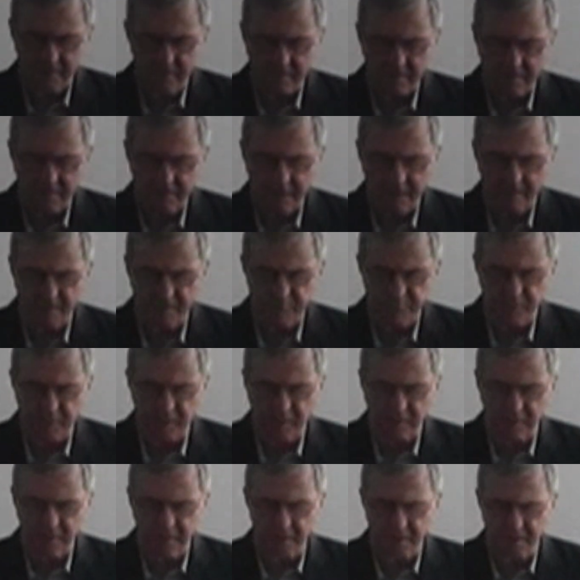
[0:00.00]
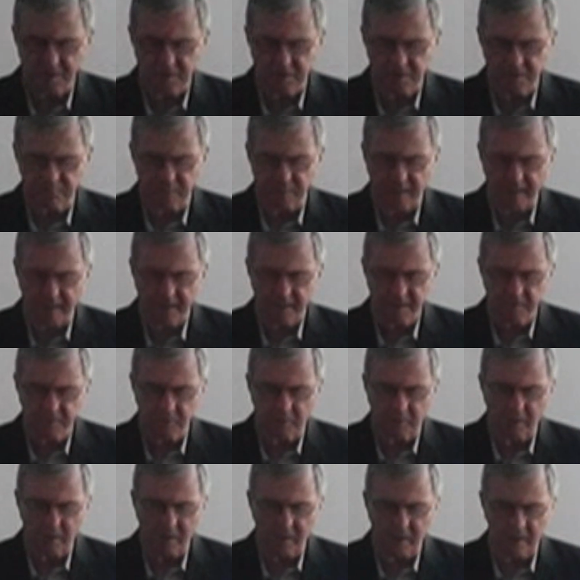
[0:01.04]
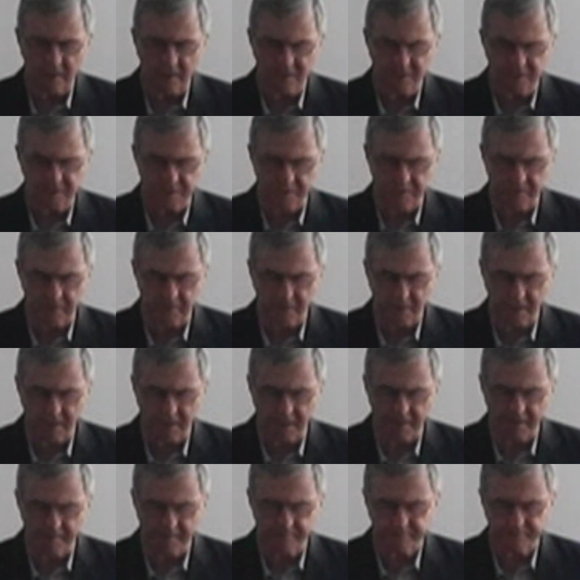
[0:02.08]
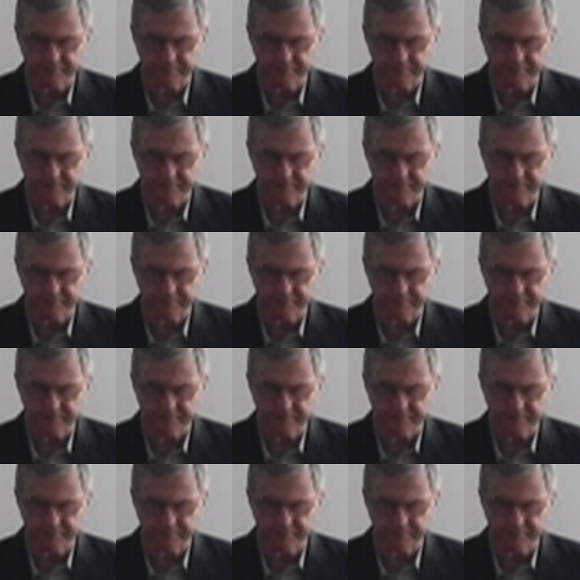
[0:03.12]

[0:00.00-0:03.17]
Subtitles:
Now let's bring our attention back to our heart center again.